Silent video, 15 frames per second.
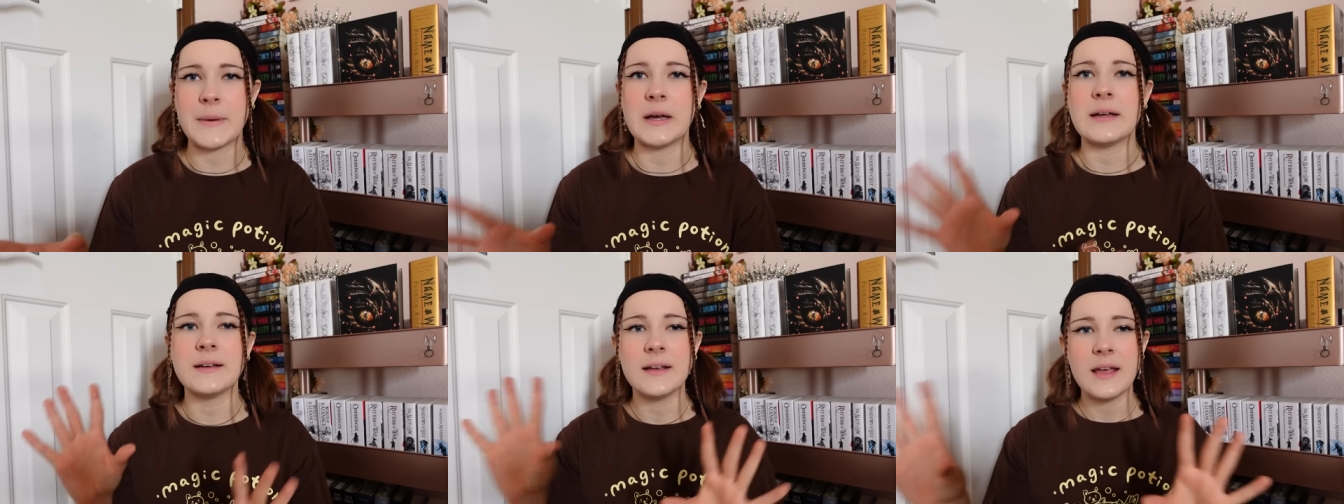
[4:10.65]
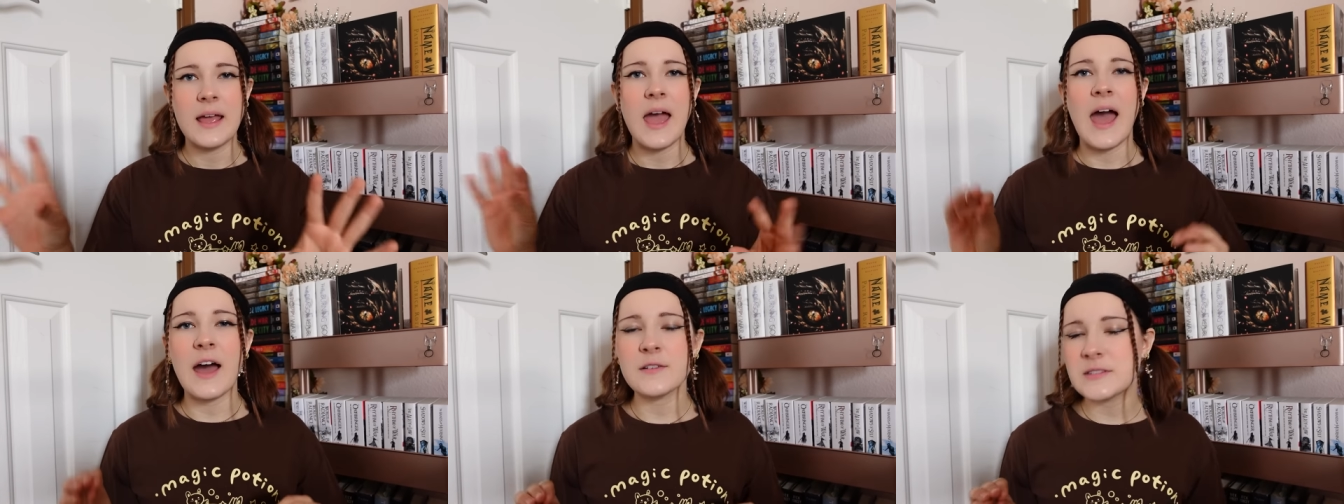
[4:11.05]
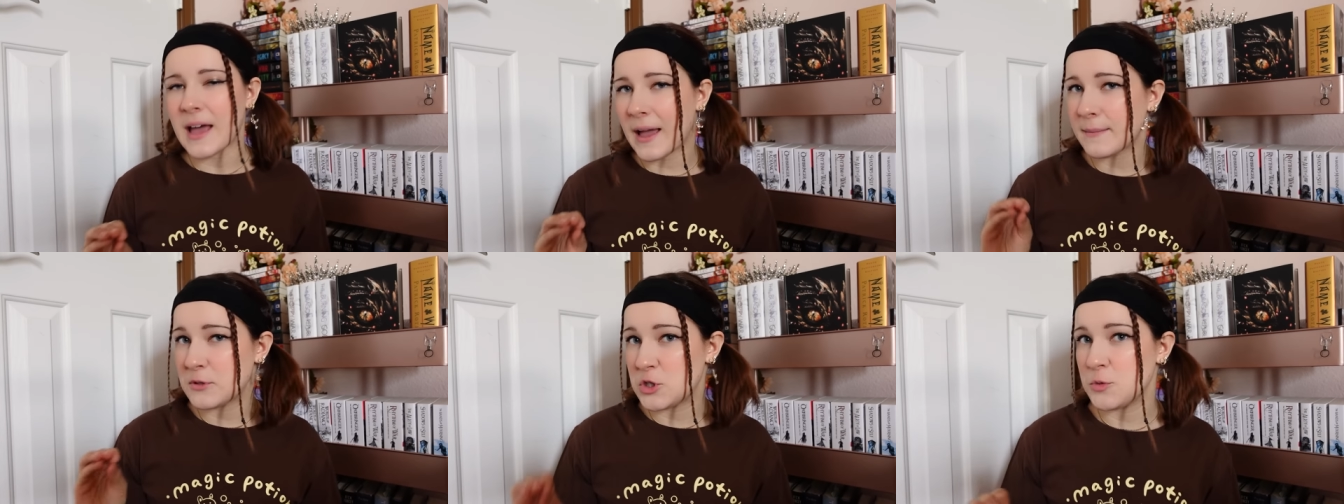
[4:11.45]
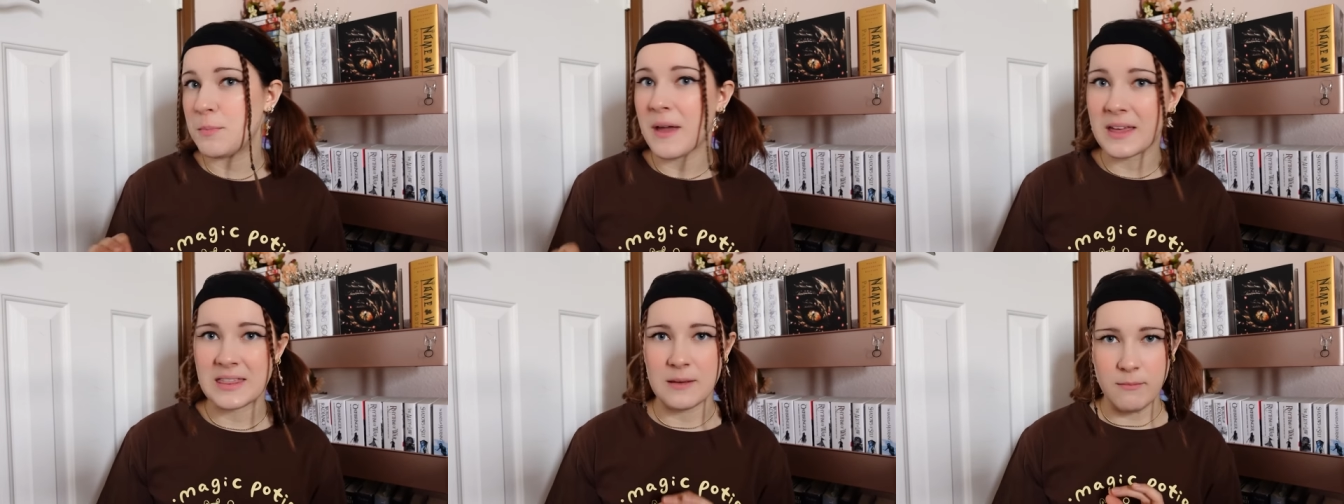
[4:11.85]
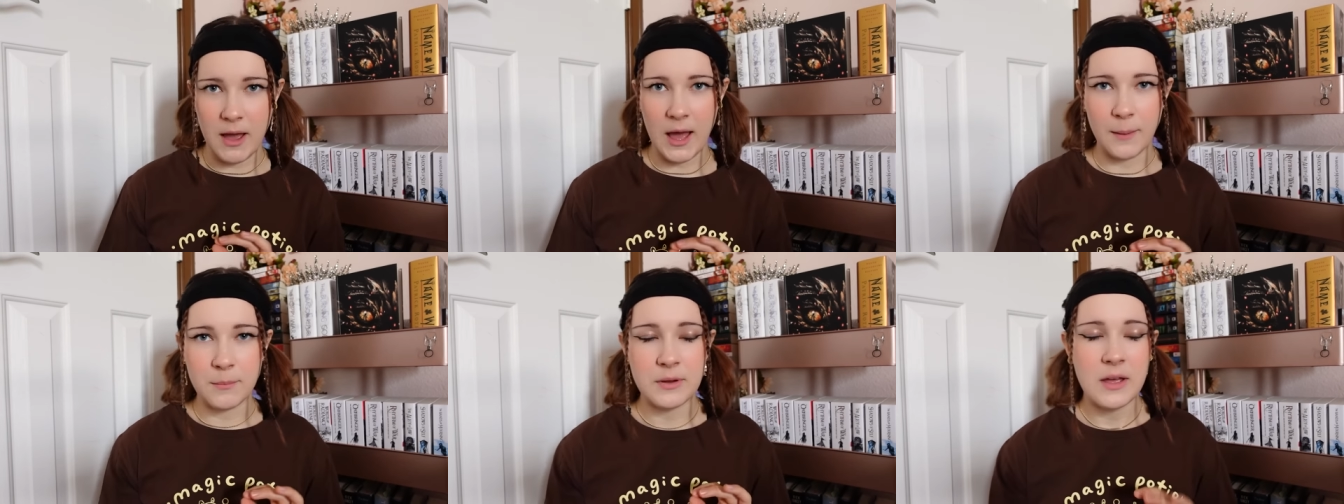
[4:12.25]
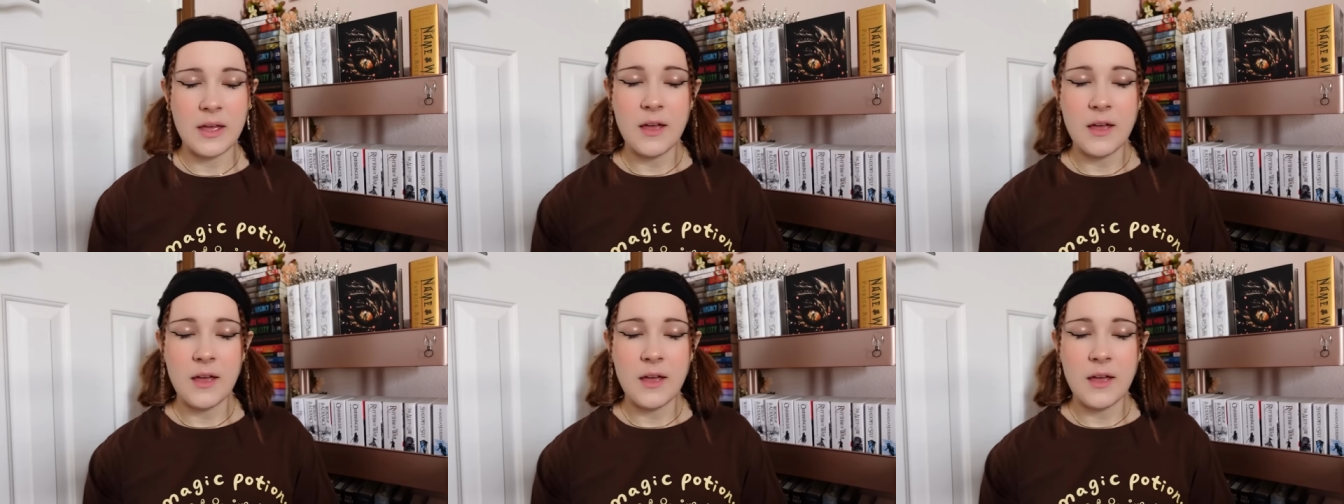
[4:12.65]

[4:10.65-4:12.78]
but have time to pick them up.